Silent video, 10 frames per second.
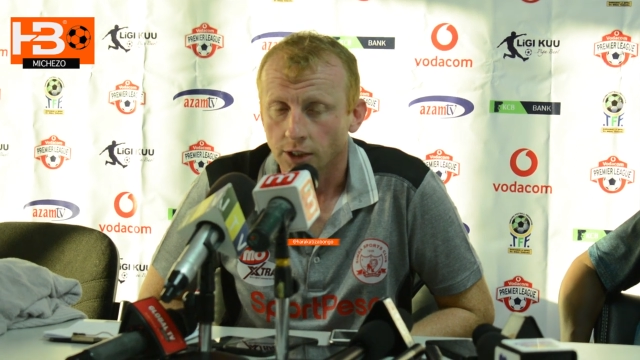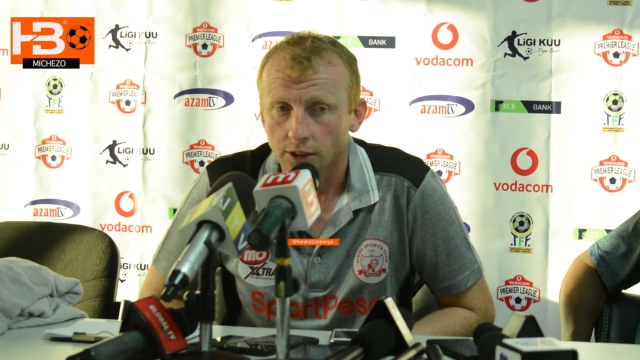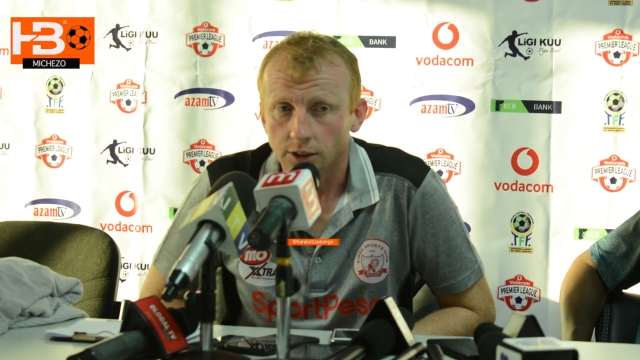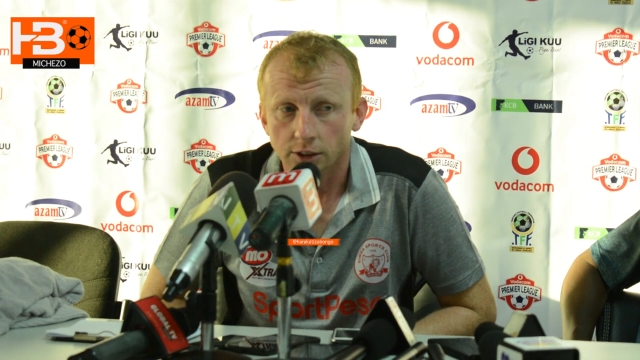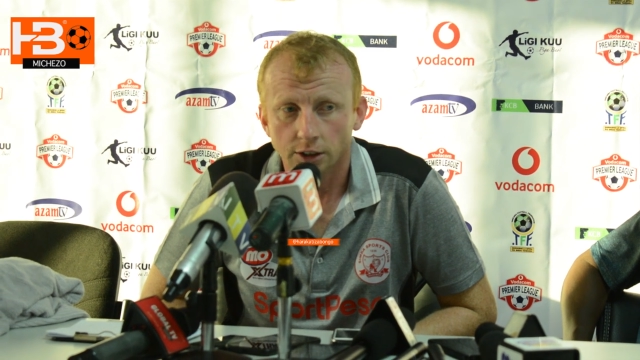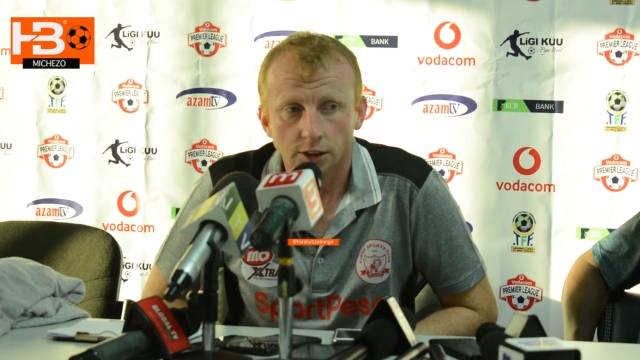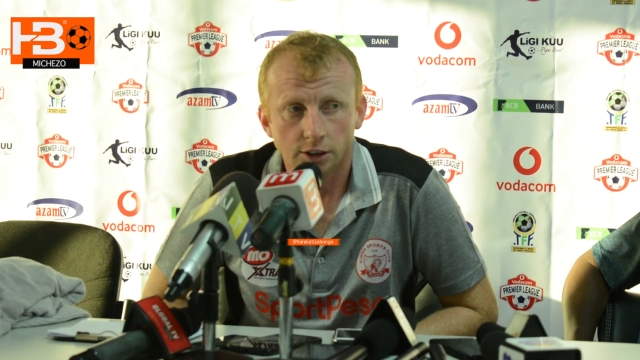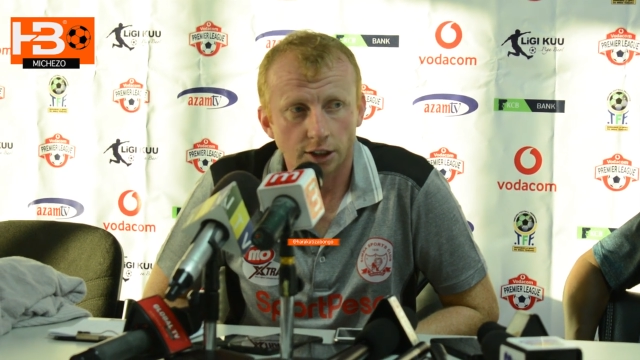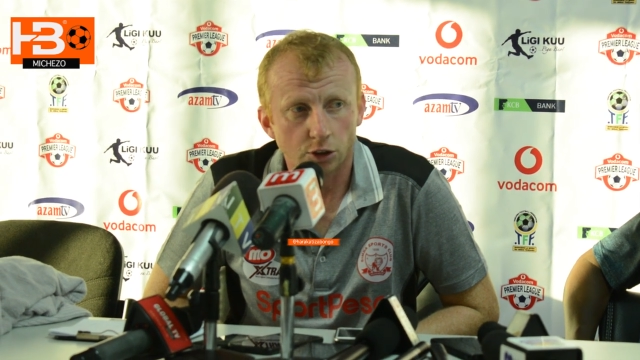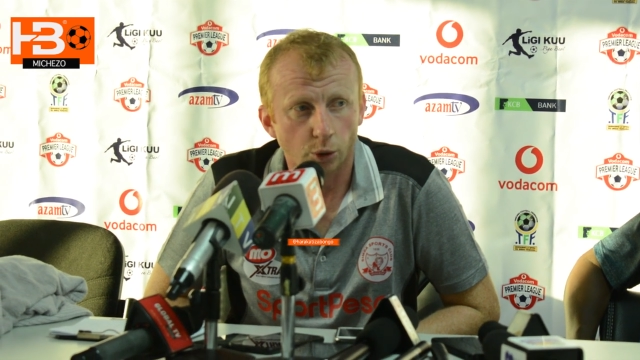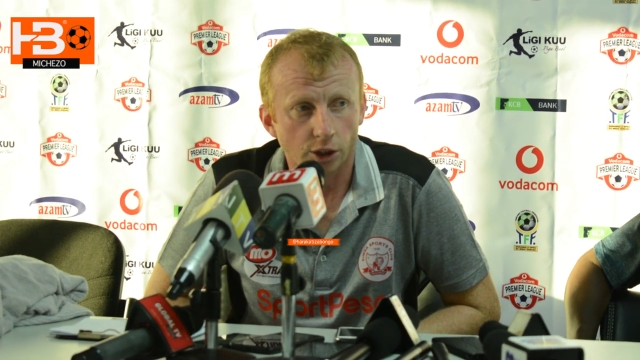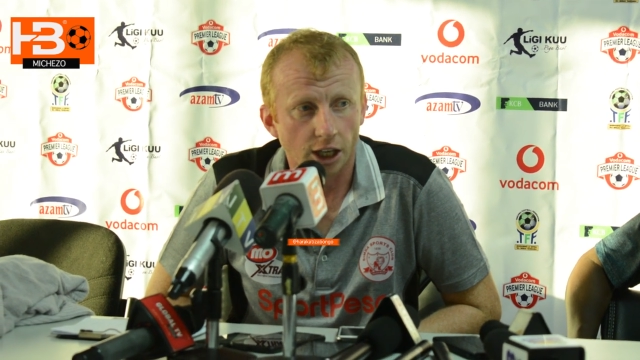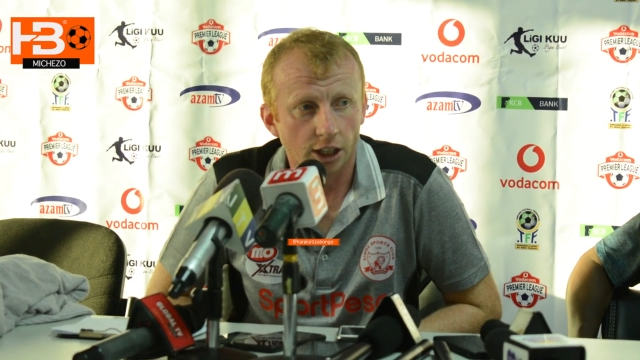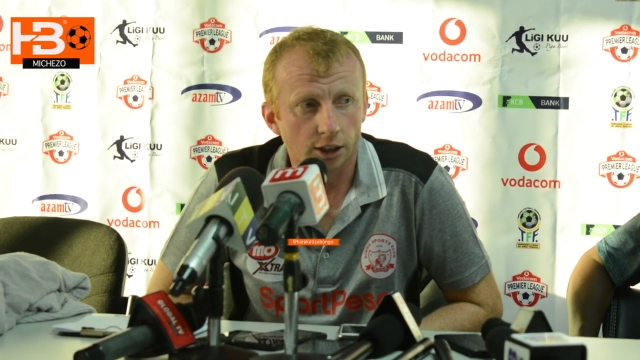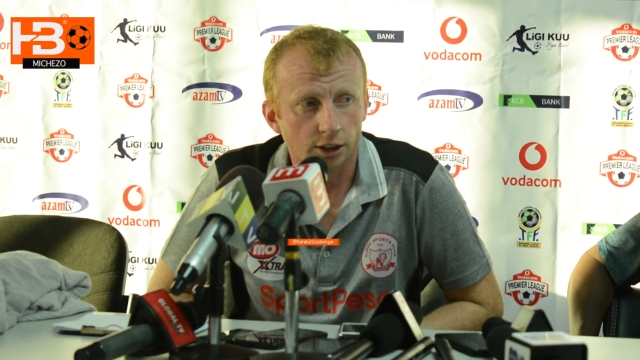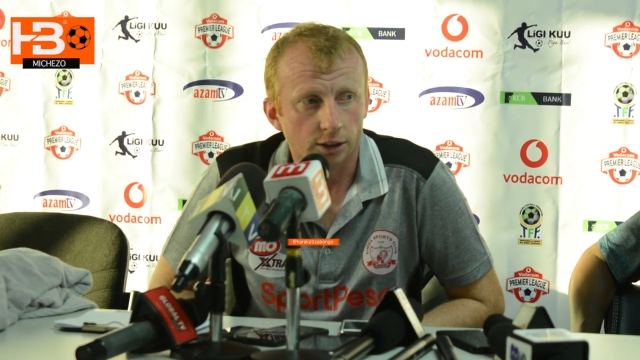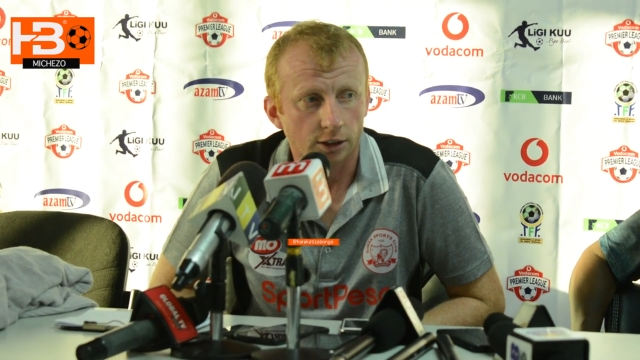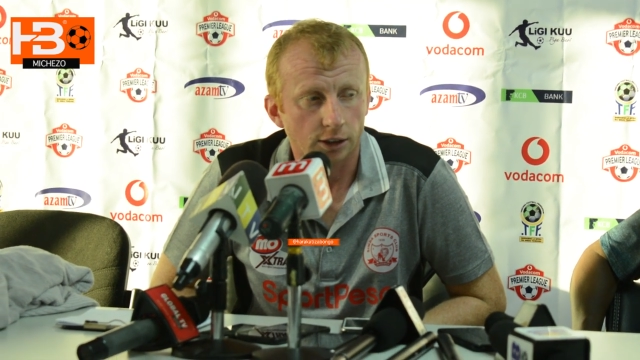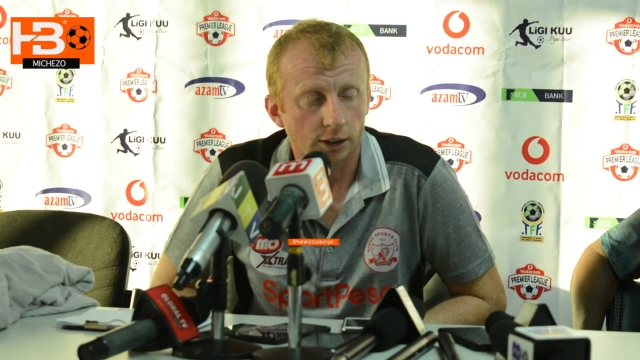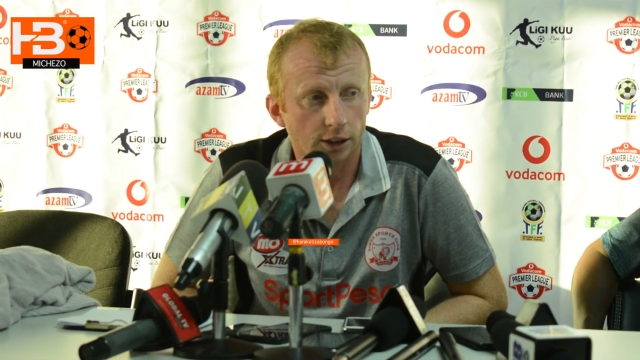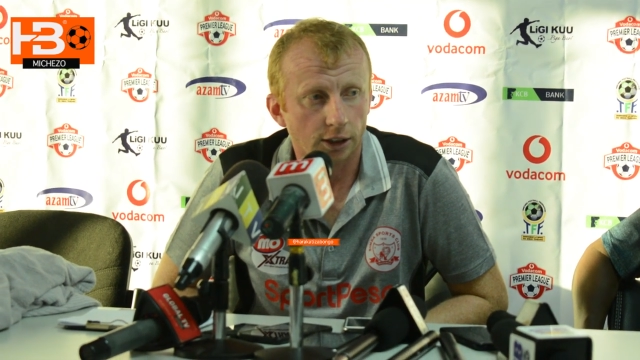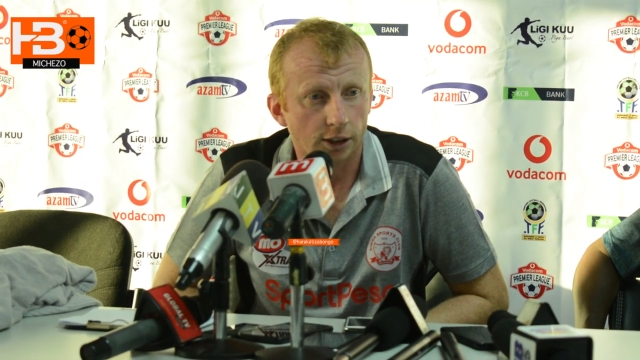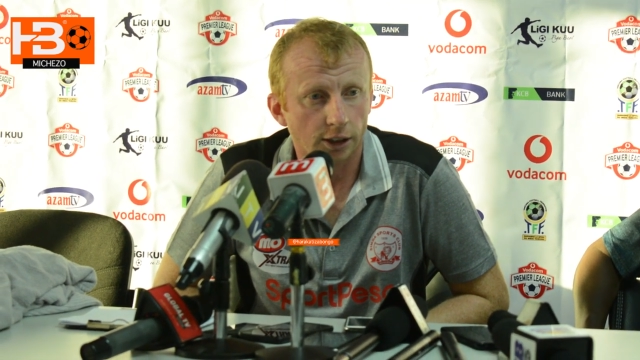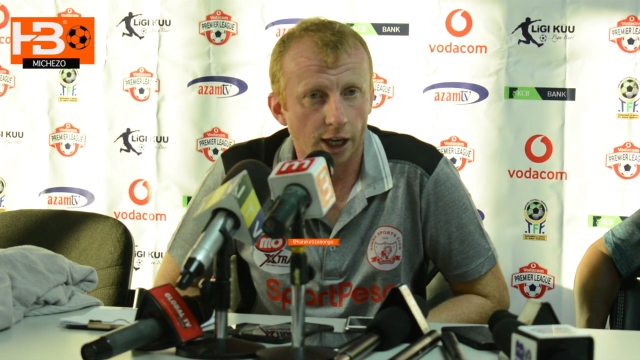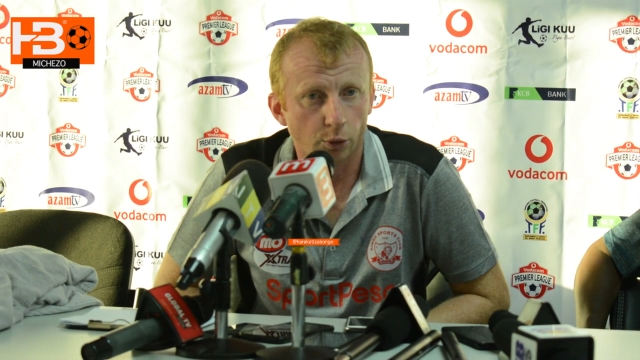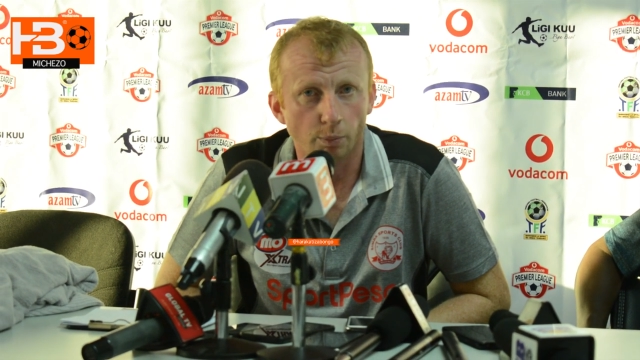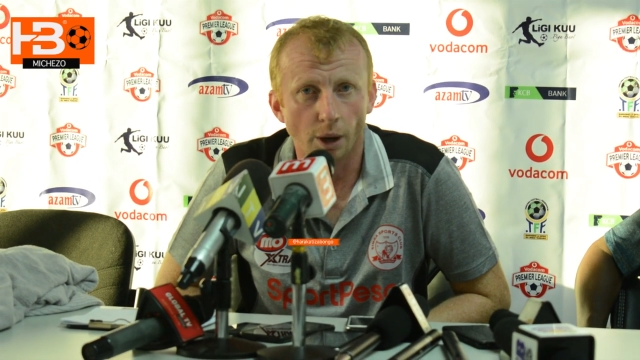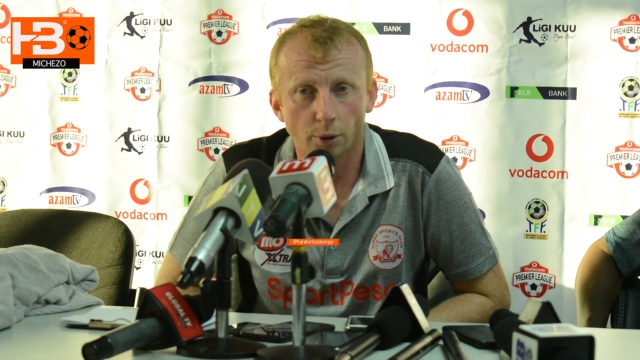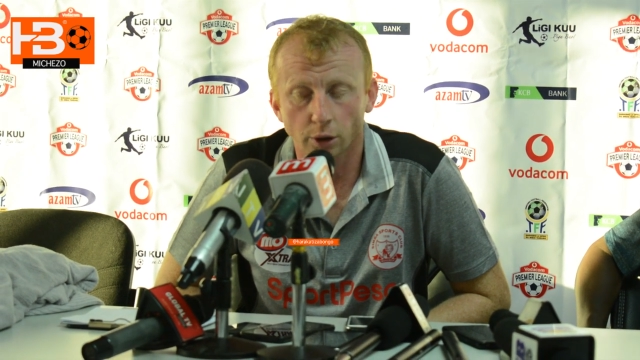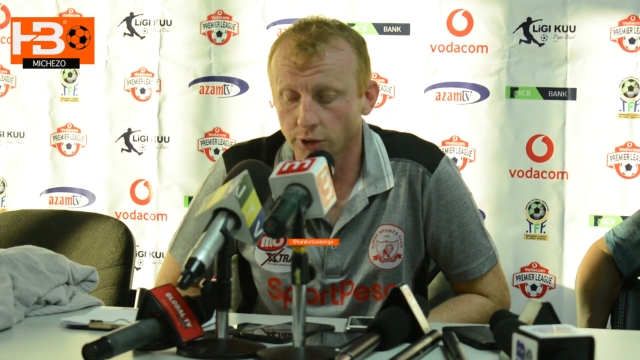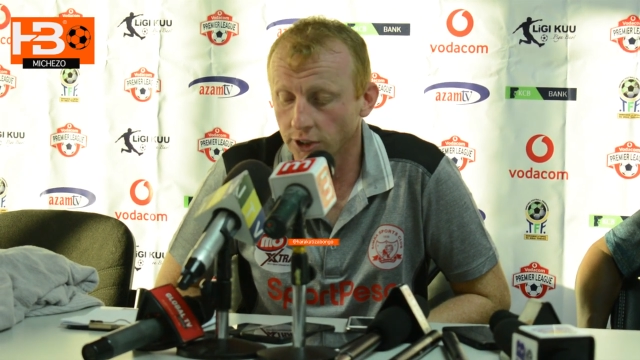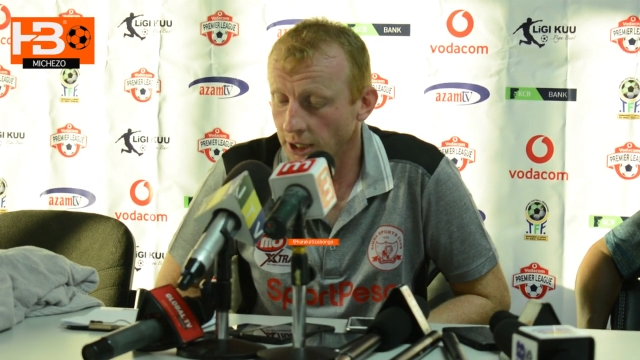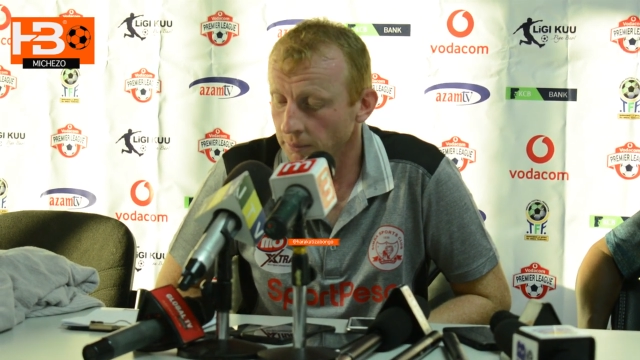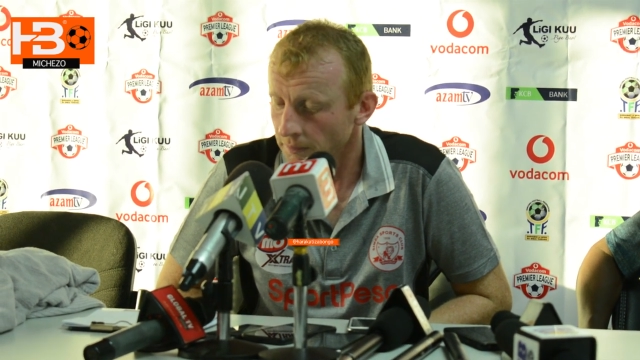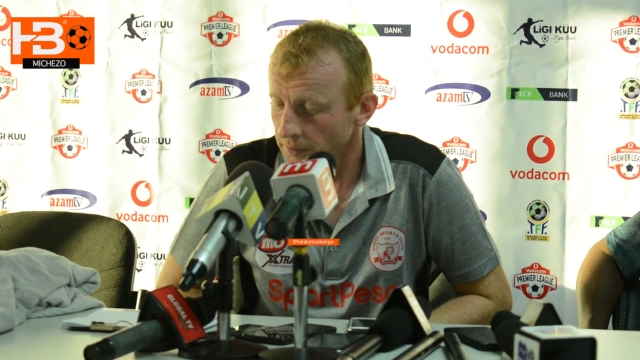That's what I remember of the game.